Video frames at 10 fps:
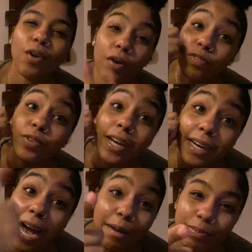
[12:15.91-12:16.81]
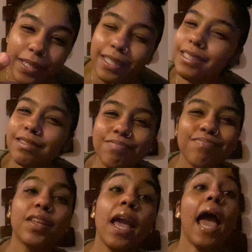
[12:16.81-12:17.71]
if you didn't cop these,
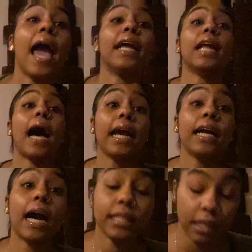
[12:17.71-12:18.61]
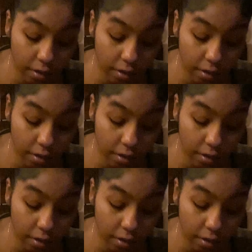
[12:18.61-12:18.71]
and I got